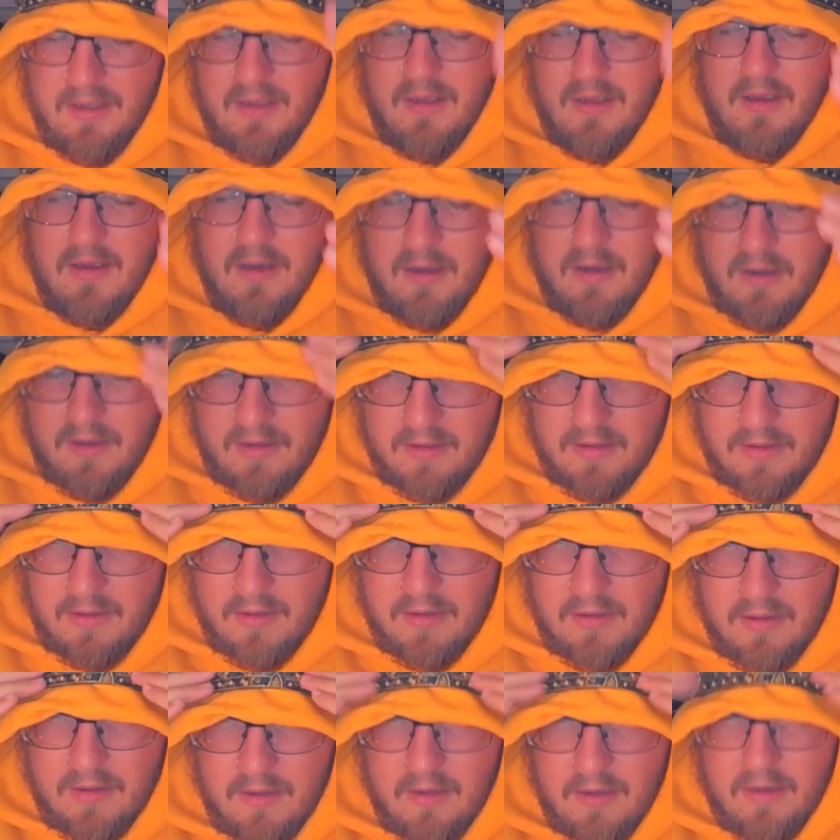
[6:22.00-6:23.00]

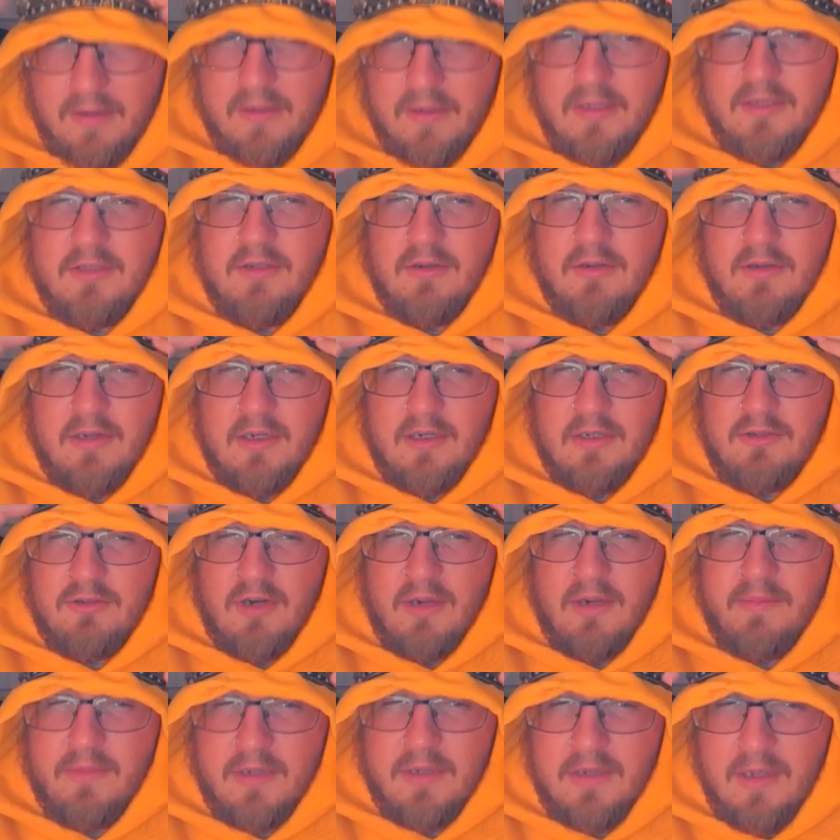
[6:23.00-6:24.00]
oh, he's so good at
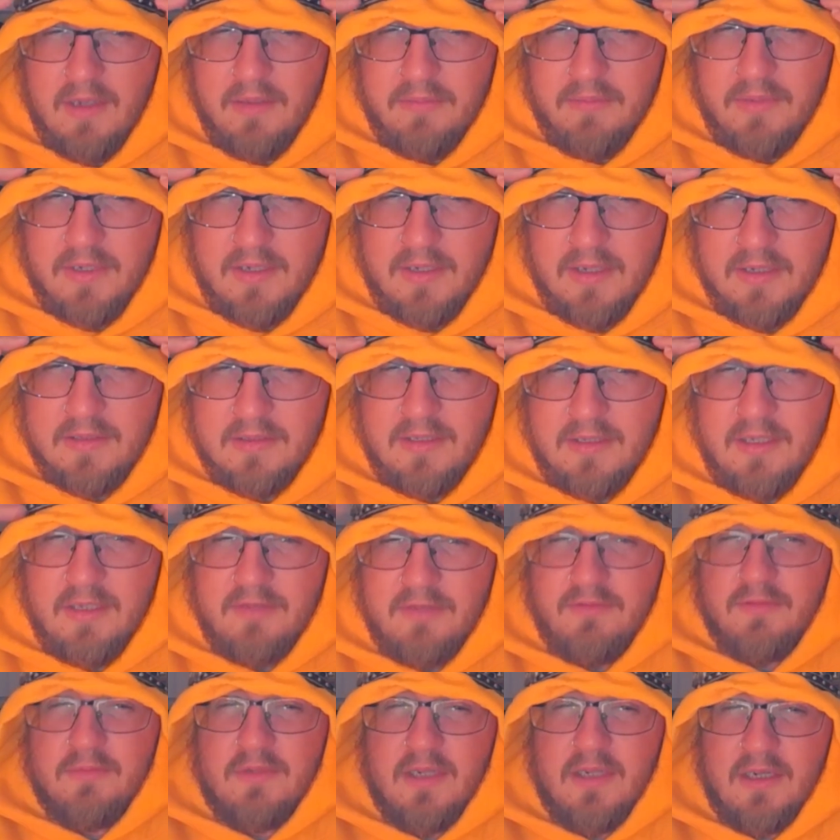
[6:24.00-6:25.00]
drama because he's
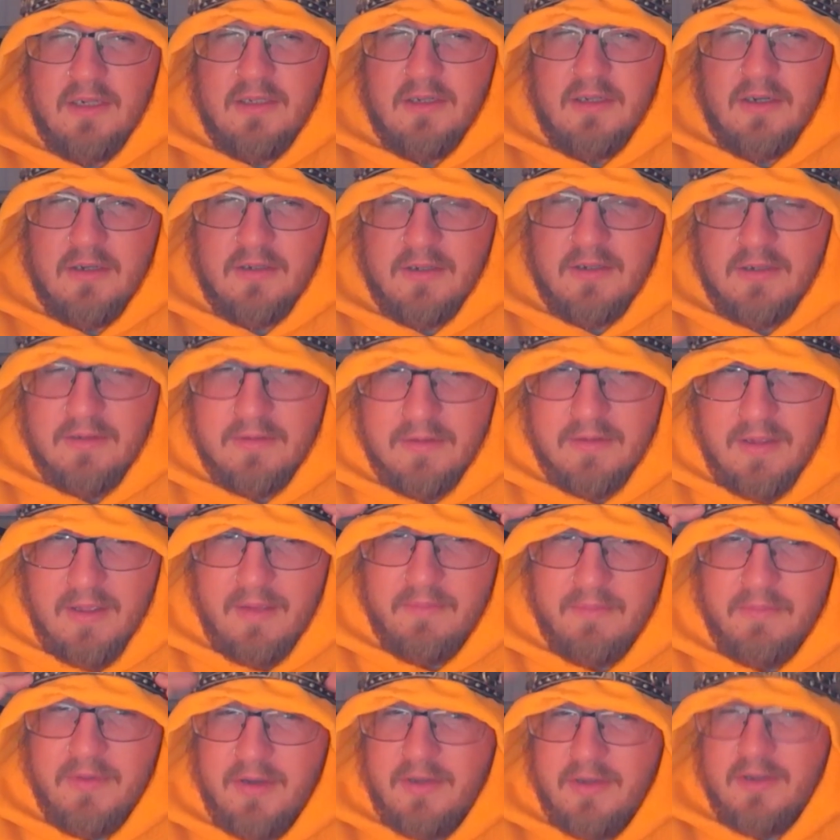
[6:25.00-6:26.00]
from Donnie Darko.
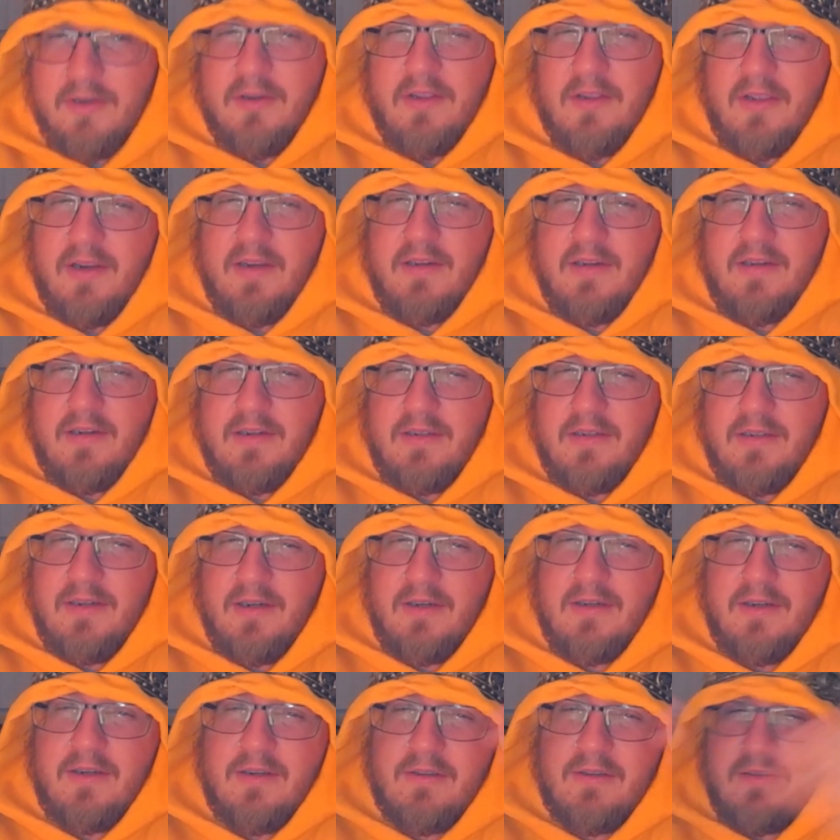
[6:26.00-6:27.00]
But I couldn't think of Donnie
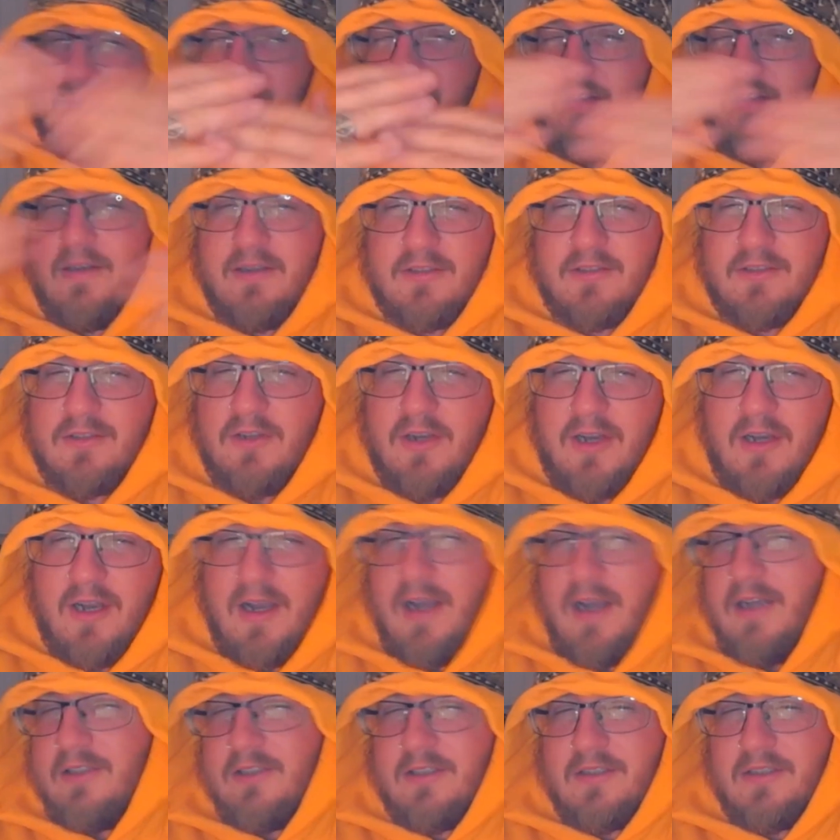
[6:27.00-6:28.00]
Darko, so
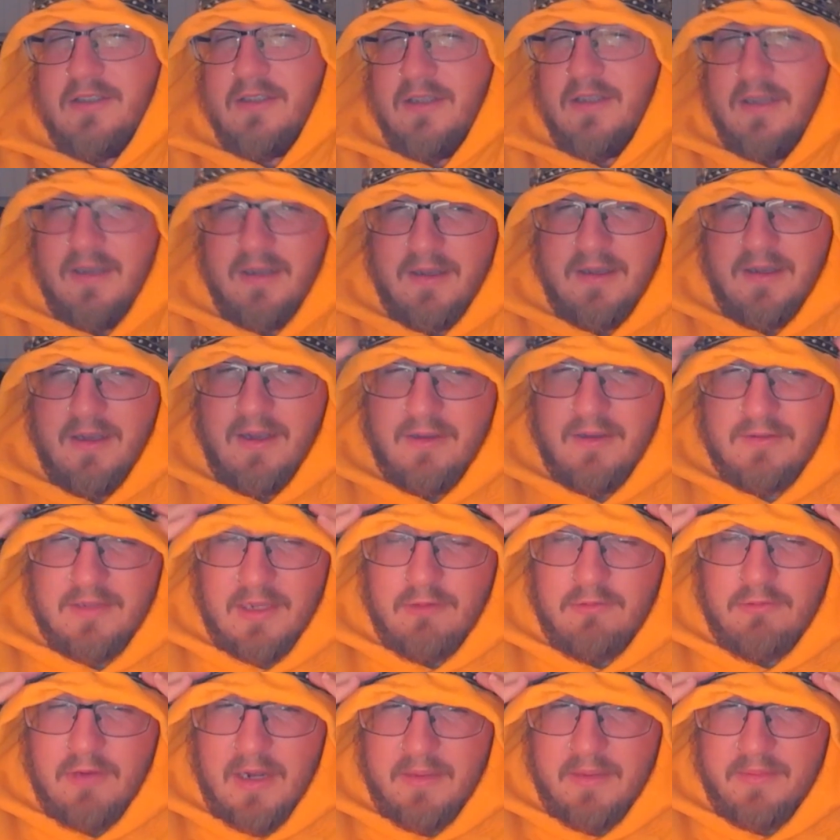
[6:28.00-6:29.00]
I was
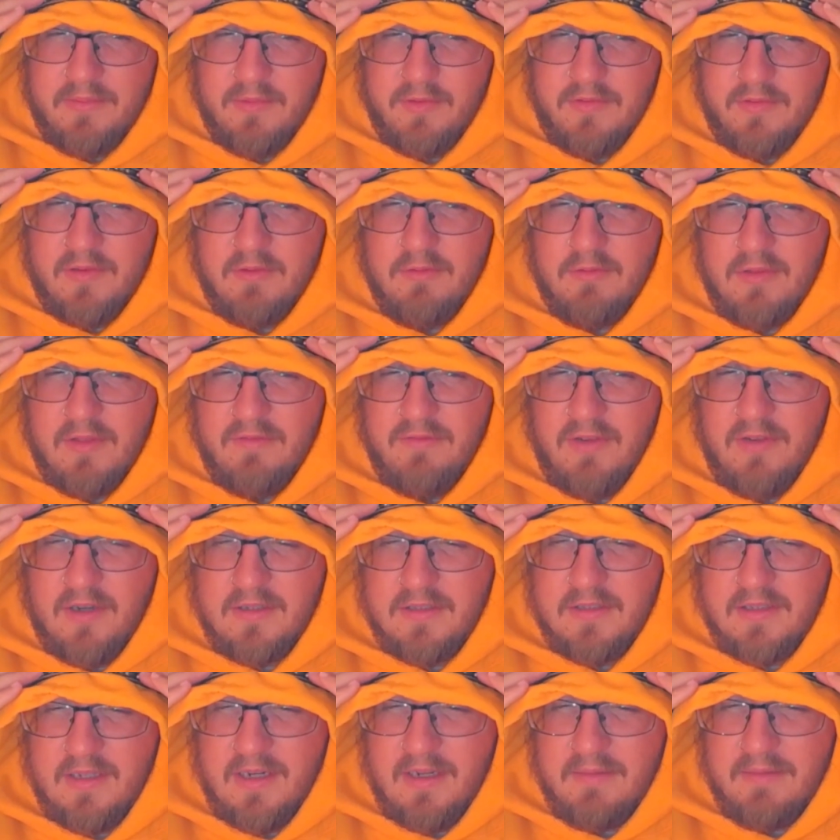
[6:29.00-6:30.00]
like, Rabbit movie. What the fuck is
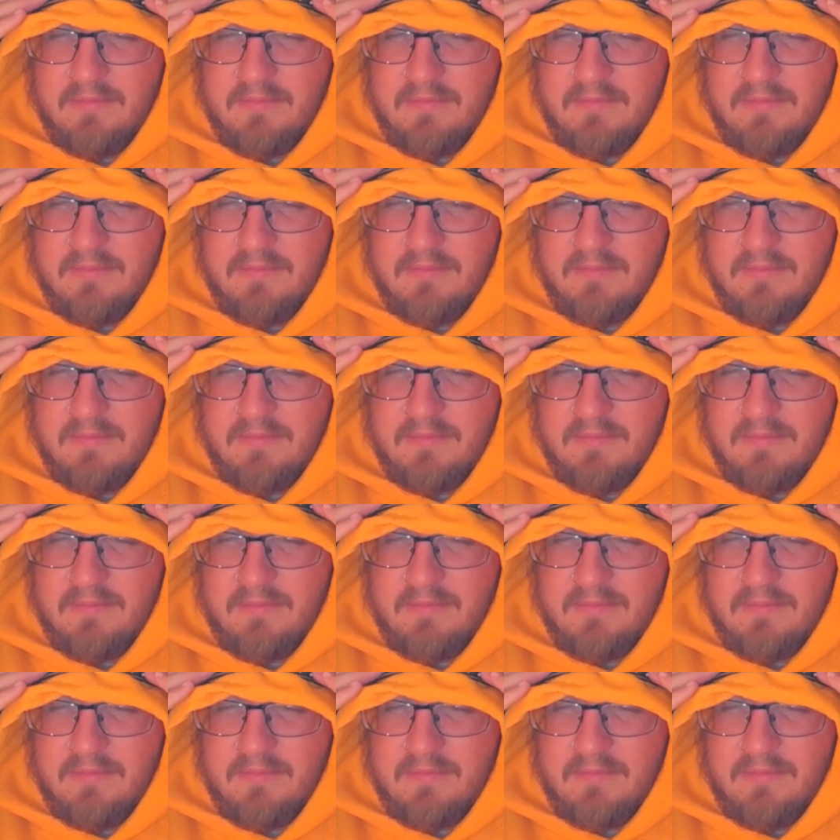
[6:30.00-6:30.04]
the name?